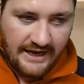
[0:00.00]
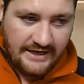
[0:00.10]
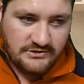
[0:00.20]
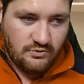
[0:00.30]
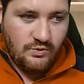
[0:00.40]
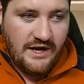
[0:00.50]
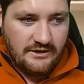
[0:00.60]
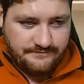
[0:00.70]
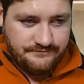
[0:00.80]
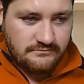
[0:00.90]
as
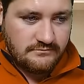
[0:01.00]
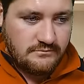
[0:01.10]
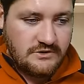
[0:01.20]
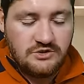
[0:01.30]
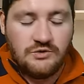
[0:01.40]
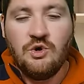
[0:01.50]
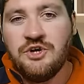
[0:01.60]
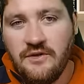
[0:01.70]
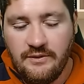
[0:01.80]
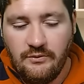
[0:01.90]
well. So you all
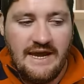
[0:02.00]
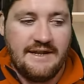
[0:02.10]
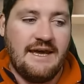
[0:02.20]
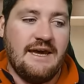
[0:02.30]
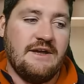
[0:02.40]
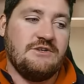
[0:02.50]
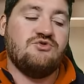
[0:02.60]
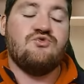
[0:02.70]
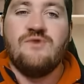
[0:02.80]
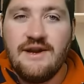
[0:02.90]
know that we had a
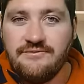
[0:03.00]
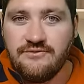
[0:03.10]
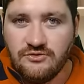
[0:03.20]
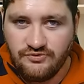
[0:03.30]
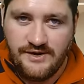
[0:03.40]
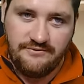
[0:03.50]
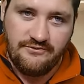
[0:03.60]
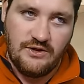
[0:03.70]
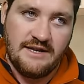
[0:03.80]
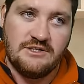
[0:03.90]
dreadful,
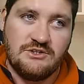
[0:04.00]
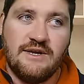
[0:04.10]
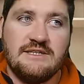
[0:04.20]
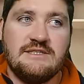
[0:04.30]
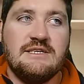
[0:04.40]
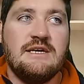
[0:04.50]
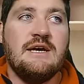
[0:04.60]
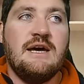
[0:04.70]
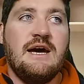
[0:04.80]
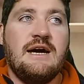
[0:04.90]
dreadful under 20
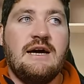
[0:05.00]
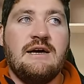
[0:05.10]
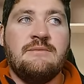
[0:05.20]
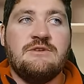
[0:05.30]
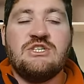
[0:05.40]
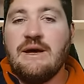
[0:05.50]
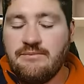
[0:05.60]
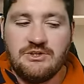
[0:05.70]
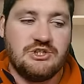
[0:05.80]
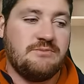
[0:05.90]
um,
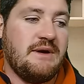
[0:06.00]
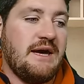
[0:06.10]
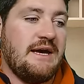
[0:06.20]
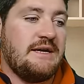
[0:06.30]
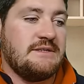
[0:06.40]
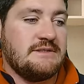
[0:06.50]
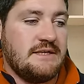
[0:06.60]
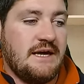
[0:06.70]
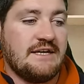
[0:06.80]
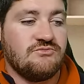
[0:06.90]
championship. And
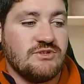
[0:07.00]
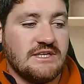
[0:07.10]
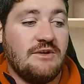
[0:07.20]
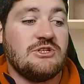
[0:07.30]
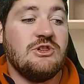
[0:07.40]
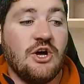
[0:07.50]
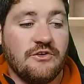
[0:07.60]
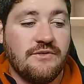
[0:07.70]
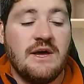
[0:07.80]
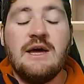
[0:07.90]
uh, as a result, a lot
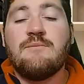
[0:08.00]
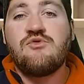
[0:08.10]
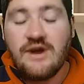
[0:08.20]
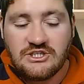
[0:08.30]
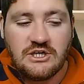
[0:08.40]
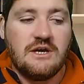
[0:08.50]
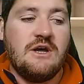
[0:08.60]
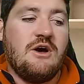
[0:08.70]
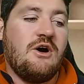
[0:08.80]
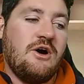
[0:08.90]
of pressure
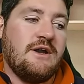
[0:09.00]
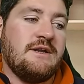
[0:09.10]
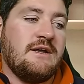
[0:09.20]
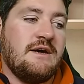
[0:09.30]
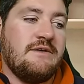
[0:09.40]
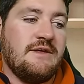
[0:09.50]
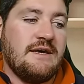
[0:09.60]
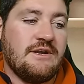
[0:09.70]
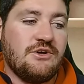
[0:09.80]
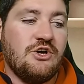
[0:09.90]
on uh, the
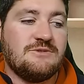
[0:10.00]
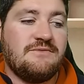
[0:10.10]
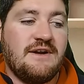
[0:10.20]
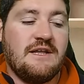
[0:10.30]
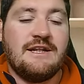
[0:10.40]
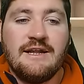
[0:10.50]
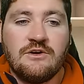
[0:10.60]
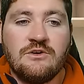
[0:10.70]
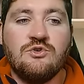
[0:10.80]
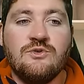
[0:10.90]
head coach, and
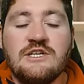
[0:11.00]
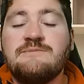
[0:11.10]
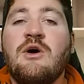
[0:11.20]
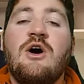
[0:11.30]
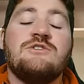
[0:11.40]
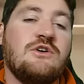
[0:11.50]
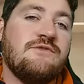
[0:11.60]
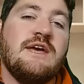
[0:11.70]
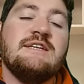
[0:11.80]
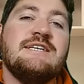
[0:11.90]
Nhleko, who is part of
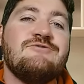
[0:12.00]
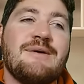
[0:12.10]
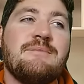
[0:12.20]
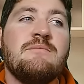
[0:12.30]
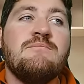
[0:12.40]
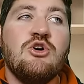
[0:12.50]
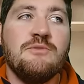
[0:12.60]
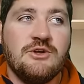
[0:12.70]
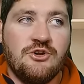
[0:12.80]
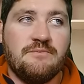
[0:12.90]
the SA Rugby
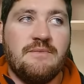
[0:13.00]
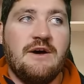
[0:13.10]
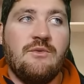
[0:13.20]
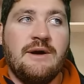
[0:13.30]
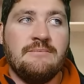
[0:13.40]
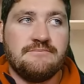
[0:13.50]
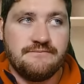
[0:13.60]
Mobi unit, by the way.